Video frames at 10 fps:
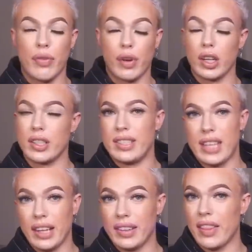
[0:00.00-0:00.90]
of her
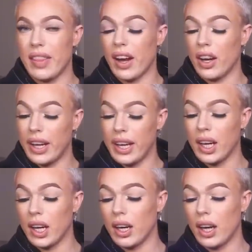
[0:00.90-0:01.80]
saying that they are
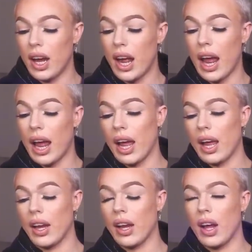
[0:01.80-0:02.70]
here
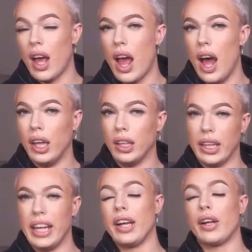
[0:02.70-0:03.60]
and a
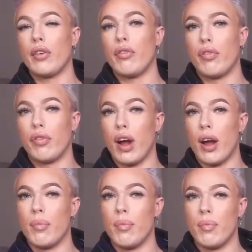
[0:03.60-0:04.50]
link
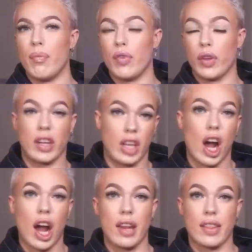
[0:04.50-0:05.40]
for the
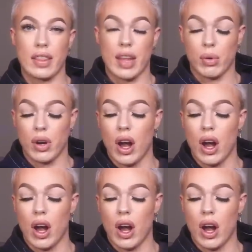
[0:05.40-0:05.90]
yacht that they were